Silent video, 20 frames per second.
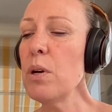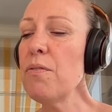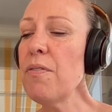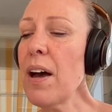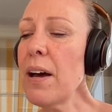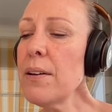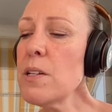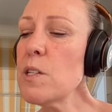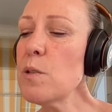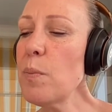We
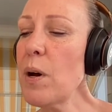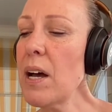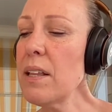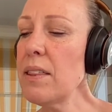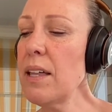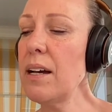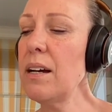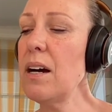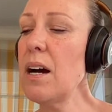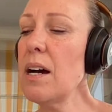found a
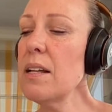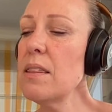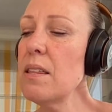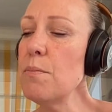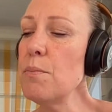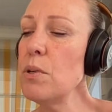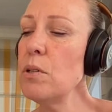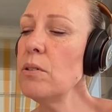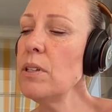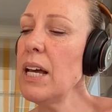spot that
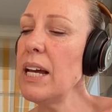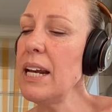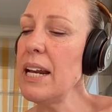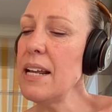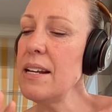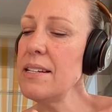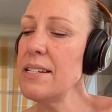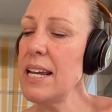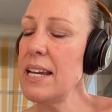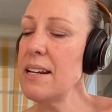caught the
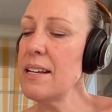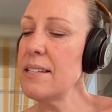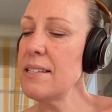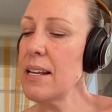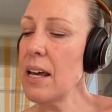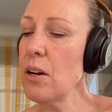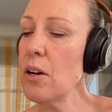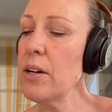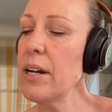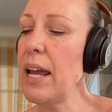moonlight, and Dana
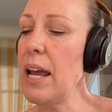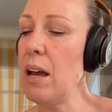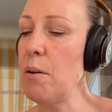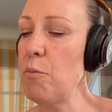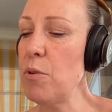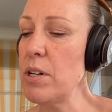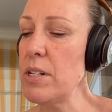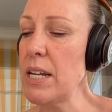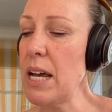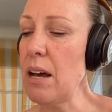set her
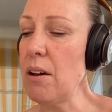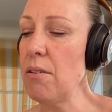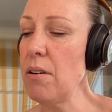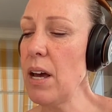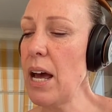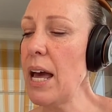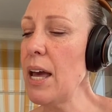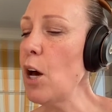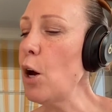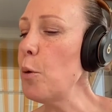camera
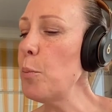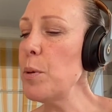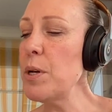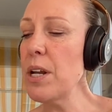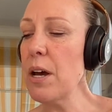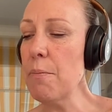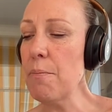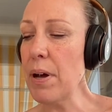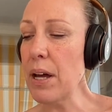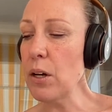down. I
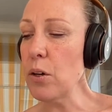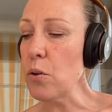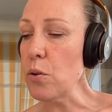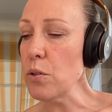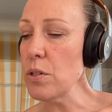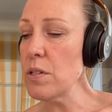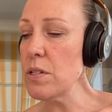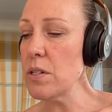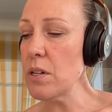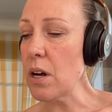opened up my
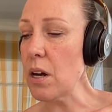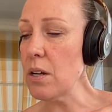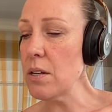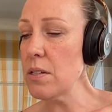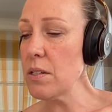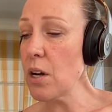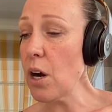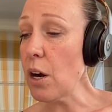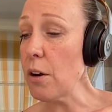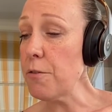gold star-
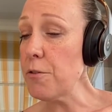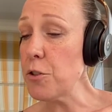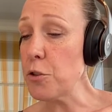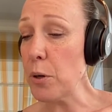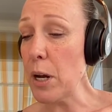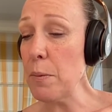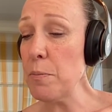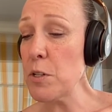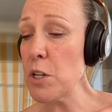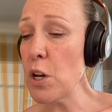scarf,
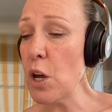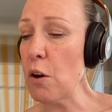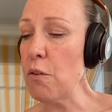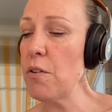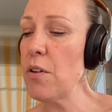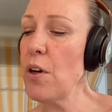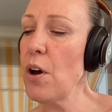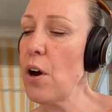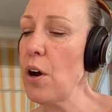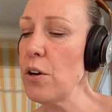draped it
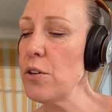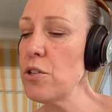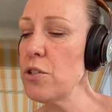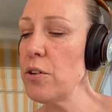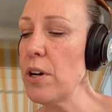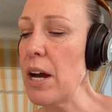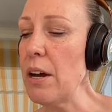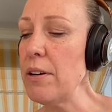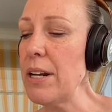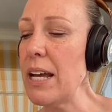over the
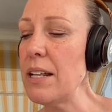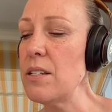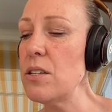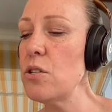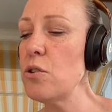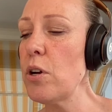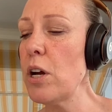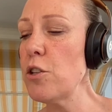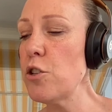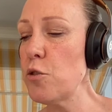harsh ground,
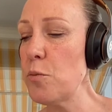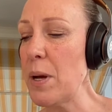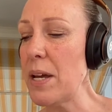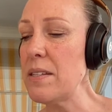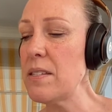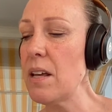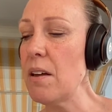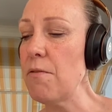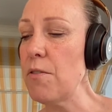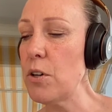and stretched
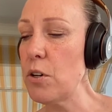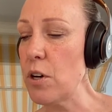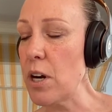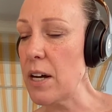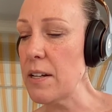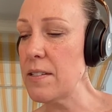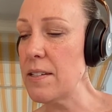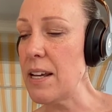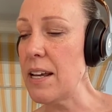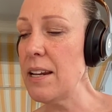myself
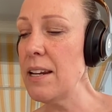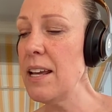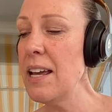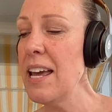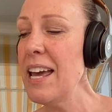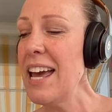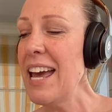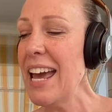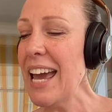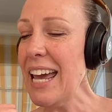across it,
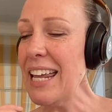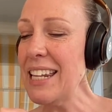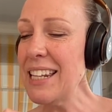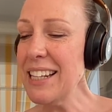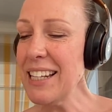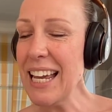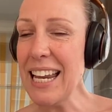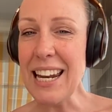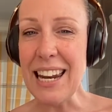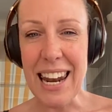
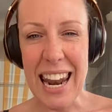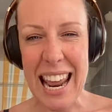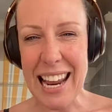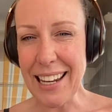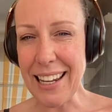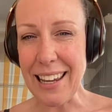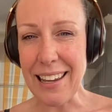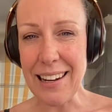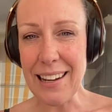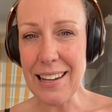and lay
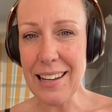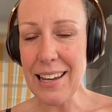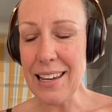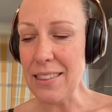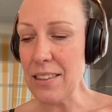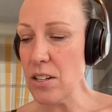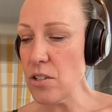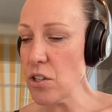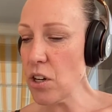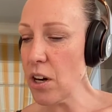naked
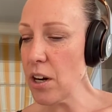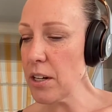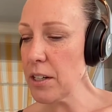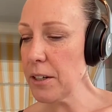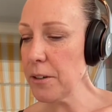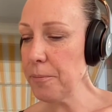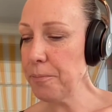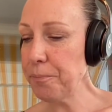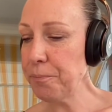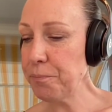in the
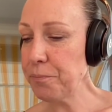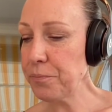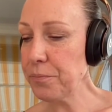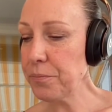dark.